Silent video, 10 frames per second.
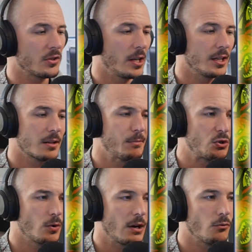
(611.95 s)
Actually, let's make
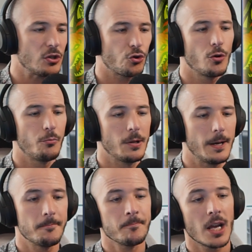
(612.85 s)
sure we get Range Trooper in
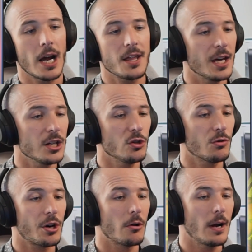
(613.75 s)
there. And then you
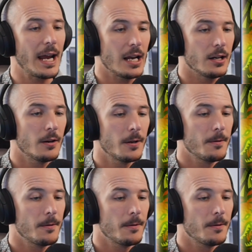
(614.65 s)
throw in